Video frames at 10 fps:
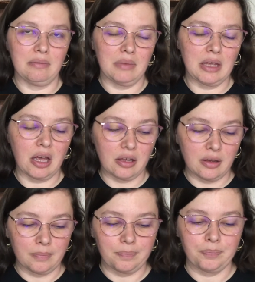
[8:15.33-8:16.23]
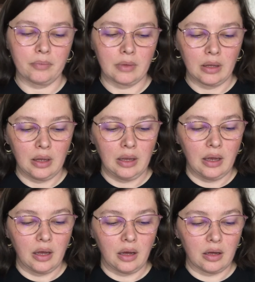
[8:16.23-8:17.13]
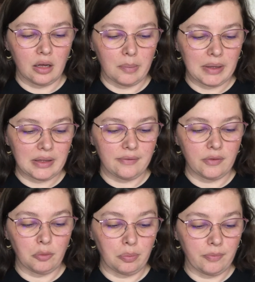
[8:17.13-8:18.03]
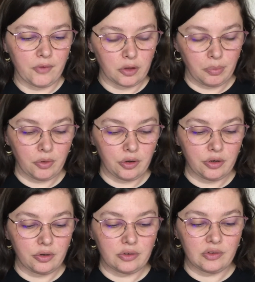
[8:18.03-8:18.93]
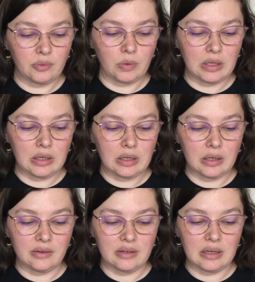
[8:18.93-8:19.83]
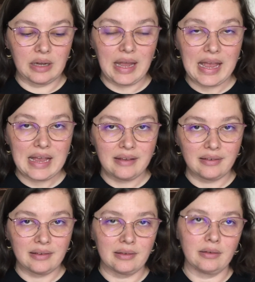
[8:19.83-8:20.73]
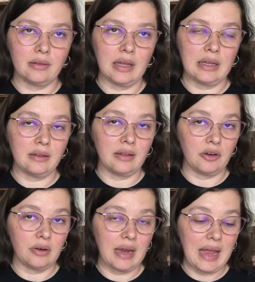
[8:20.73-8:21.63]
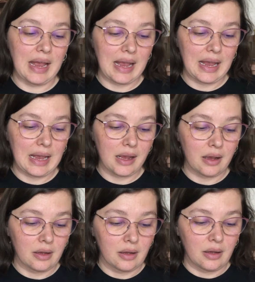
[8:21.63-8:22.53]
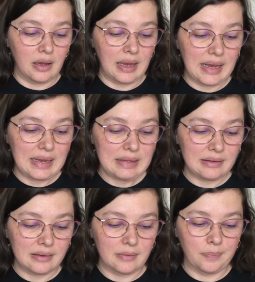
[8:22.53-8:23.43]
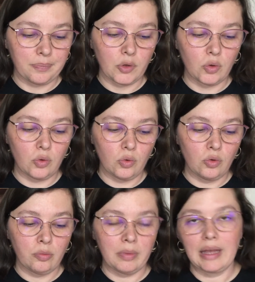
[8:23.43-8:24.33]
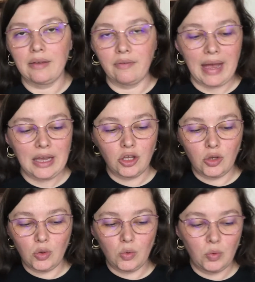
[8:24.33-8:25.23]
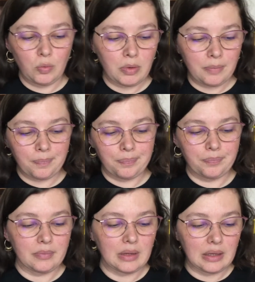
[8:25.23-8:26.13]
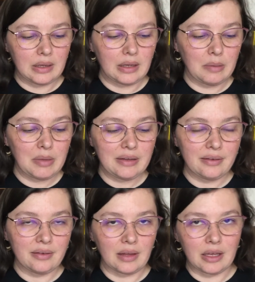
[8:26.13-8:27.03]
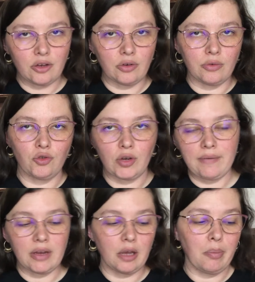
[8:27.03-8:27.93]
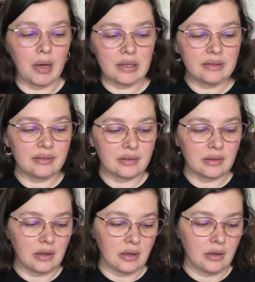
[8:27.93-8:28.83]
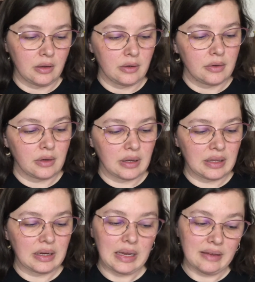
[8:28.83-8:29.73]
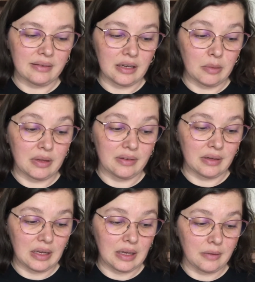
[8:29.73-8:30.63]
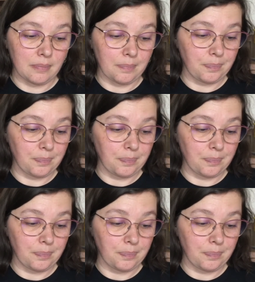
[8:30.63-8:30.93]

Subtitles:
yuck. And then for the plurals, we did ace, like the letter A, ace, like vacuum, ibis, like you're driving a bus, and then ace and ibis again.